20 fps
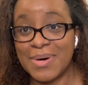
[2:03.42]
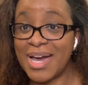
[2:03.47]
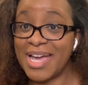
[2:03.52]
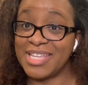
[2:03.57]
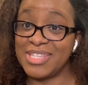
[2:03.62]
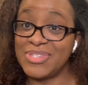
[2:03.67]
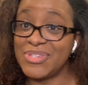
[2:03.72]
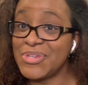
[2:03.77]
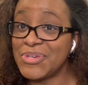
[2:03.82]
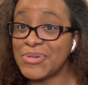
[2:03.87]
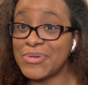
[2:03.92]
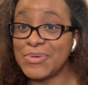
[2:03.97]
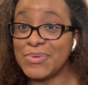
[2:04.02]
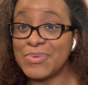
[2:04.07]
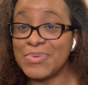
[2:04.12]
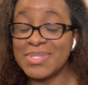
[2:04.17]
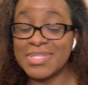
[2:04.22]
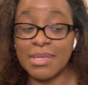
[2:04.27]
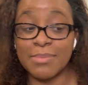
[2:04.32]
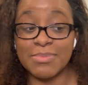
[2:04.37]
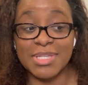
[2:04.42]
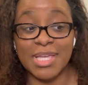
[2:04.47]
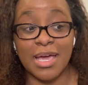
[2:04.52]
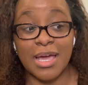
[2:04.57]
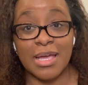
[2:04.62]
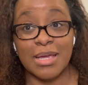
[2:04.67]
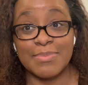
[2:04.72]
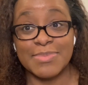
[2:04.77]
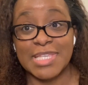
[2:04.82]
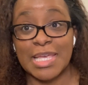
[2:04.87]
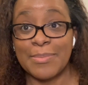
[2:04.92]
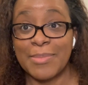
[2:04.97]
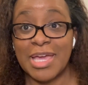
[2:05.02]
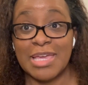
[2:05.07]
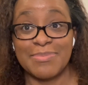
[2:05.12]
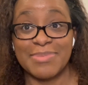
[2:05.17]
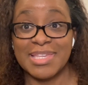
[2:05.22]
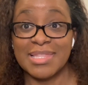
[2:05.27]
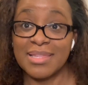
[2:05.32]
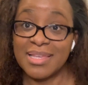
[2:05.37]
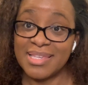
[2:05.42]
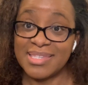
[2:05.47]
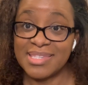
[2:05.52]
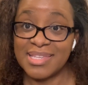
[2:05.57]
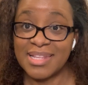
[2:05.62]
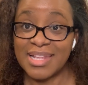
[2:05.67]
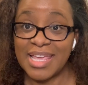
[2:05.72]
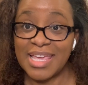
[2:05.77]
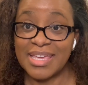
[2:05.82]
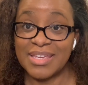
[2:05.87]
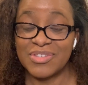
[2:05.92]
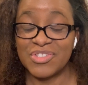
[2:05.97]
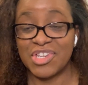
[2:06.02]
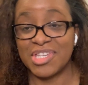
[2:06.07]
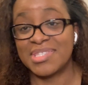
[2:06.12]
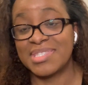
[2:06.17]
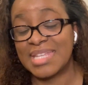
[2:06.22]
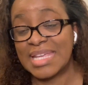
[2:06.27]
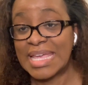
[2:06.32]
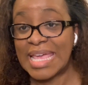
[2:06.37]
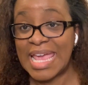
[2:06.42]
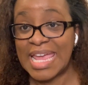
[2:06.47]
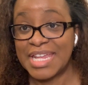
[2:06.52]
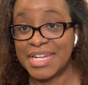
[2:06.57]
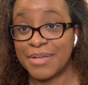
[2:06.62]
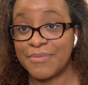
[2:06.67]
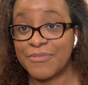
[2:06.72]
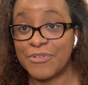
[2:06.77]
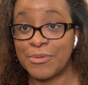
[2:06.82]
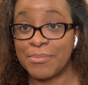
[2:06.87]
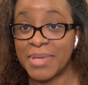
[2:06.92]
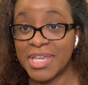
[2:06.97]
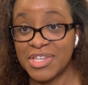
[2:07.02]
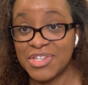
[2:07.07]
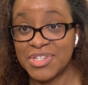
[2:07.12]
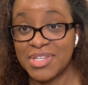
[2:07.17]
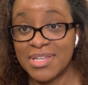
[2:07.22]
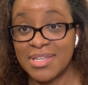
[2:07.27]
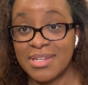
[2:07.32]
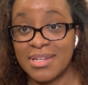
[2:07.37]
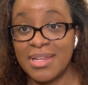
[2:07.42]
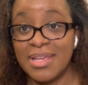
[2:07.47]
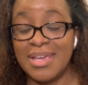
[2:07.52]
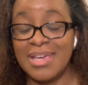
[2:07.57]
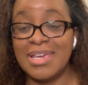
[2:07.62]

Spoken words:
I do. Sometimes I might be listening just to gain information,